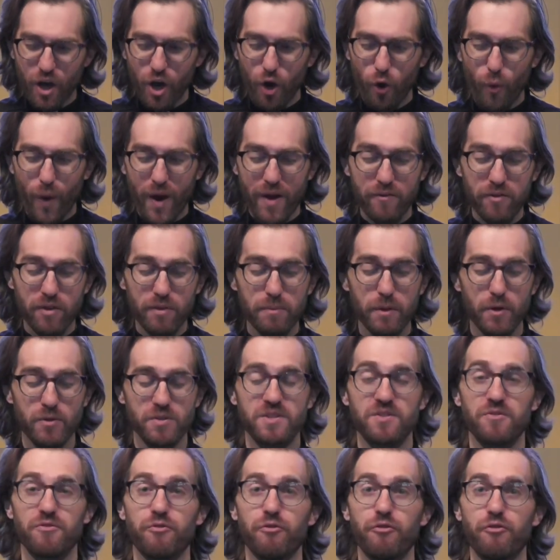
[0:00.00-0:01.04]
One of the
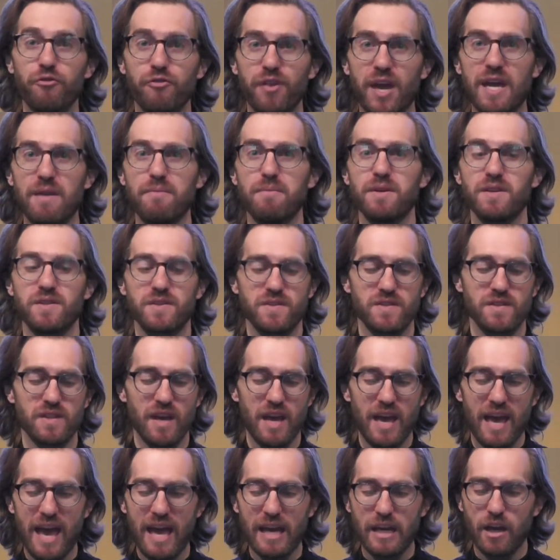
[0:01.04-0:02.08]
most famous
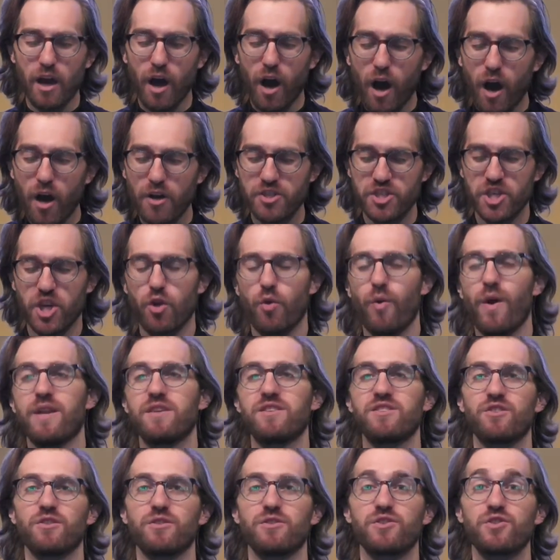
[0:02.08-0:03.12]
and
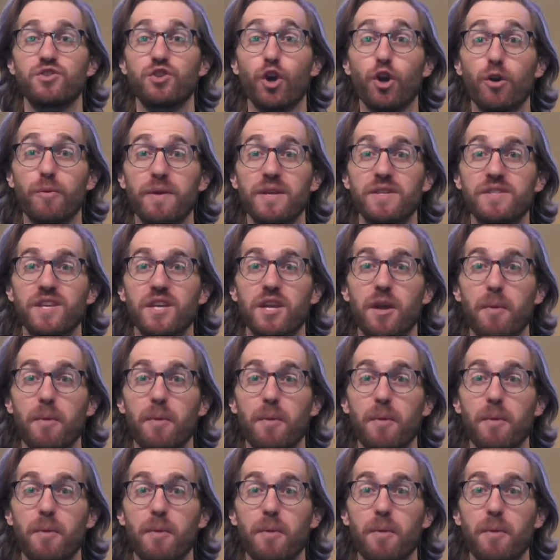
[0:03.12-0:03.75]
consequential sermons in